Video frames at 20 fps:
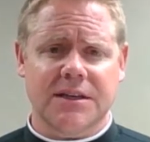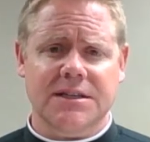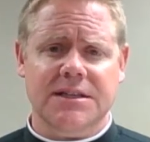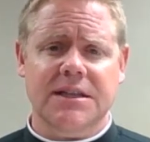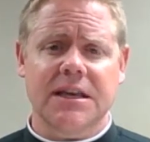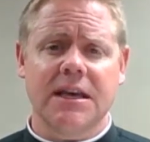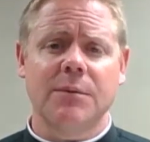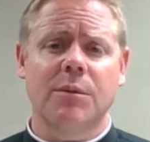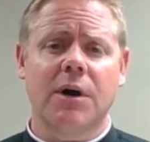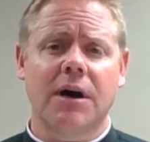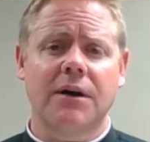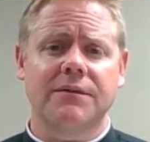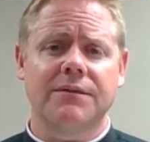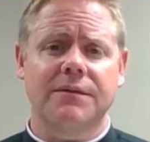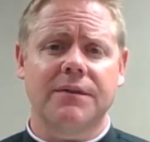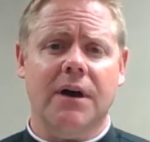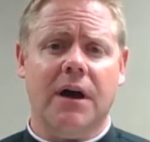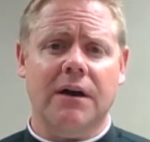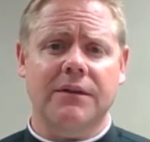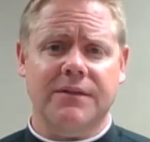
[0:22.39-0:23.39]
theme
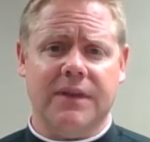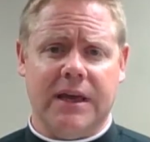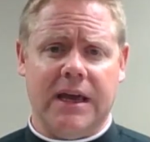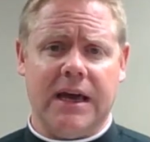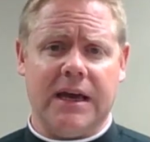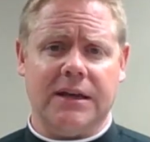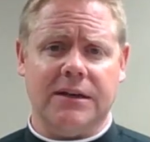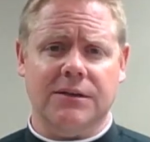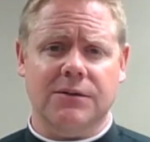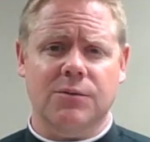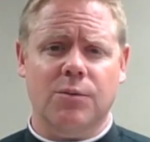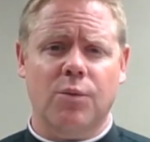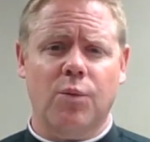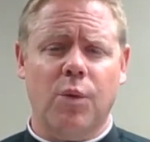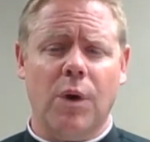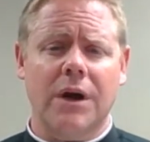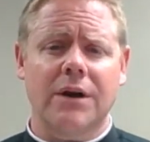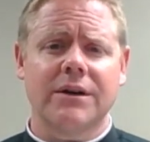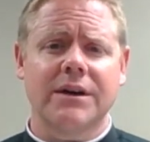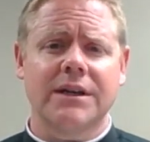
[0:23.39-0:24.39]
of the end,
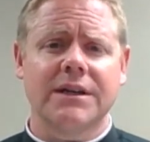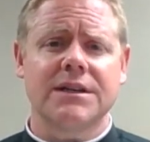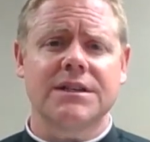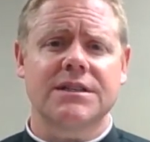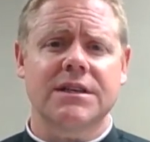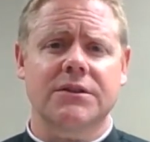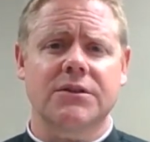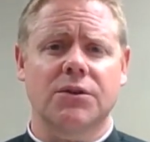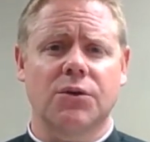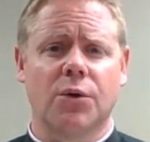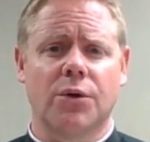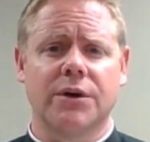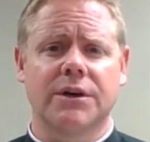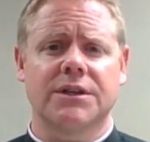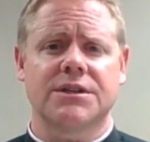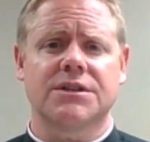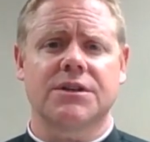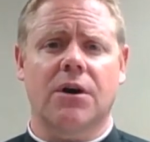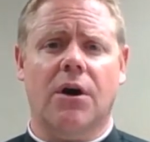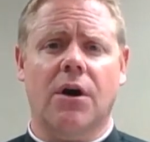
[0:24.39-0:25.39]
where it is that the Lord
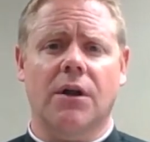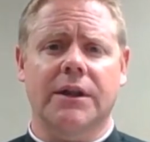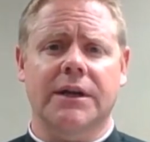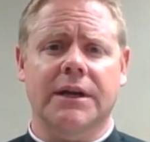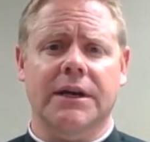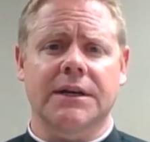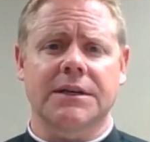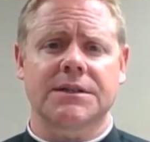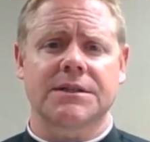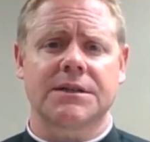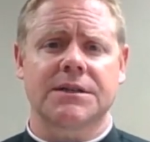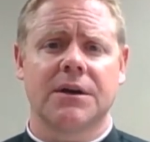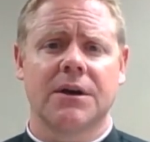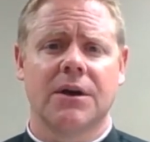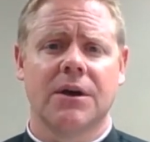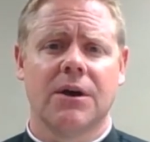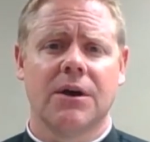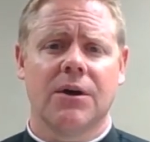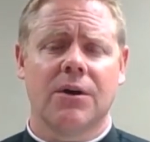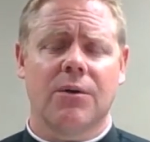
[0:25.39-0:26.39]
is calling us.
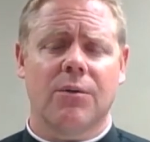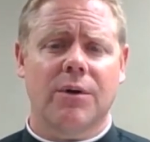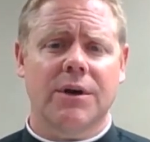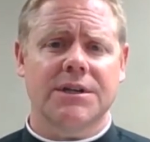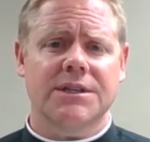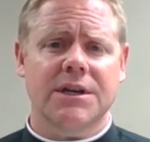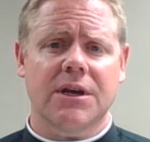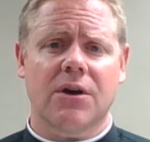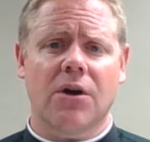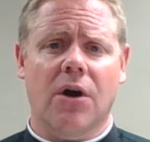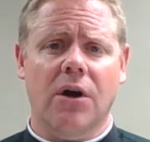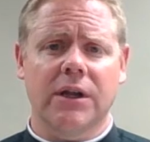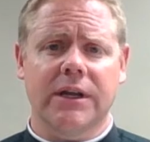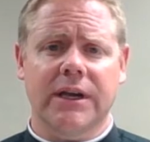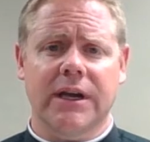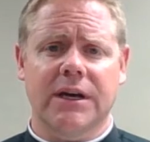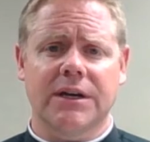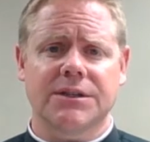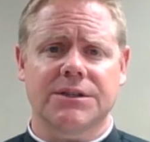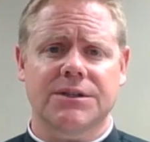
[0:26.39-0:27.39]
What is He
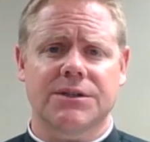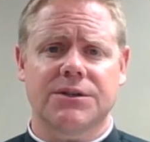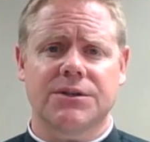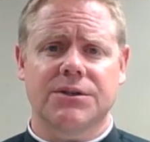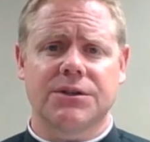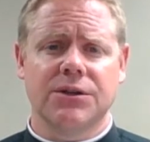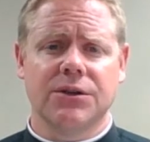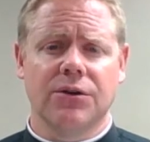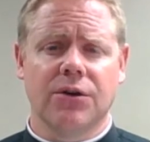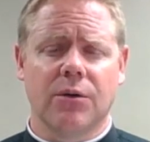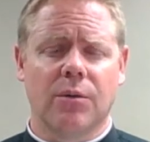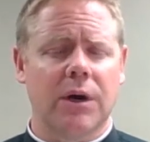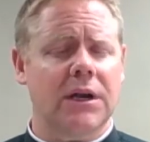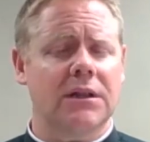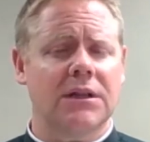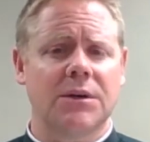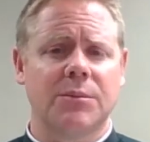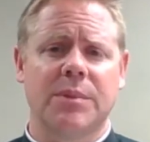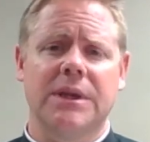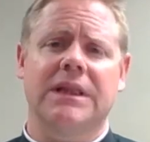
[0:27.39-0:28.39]
calling us to?
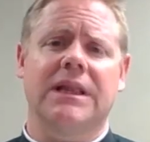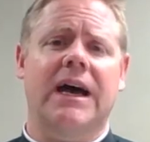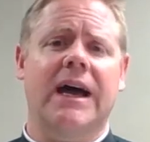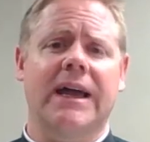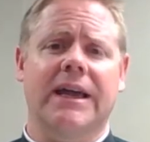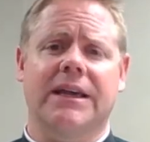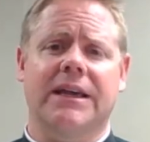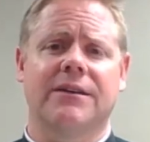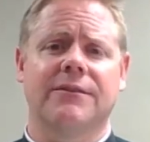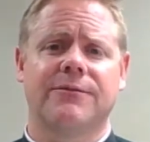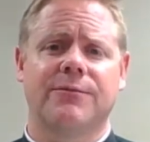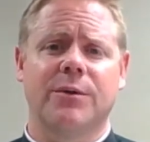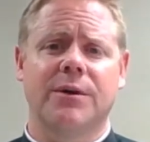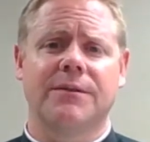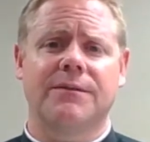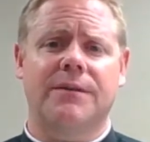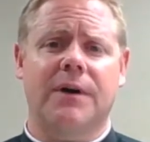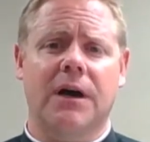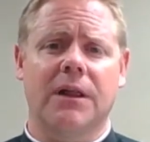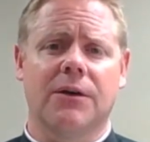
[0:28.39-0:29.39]
What will it be like if
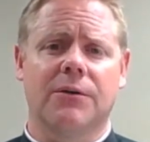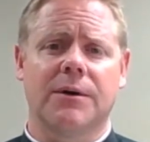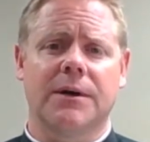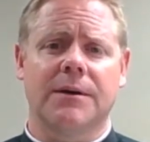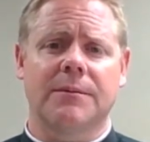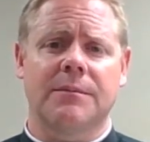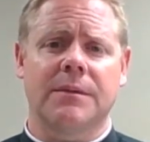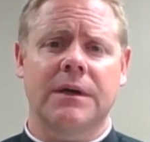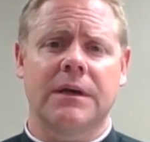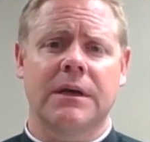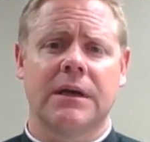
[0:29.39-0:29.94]
we follow Him?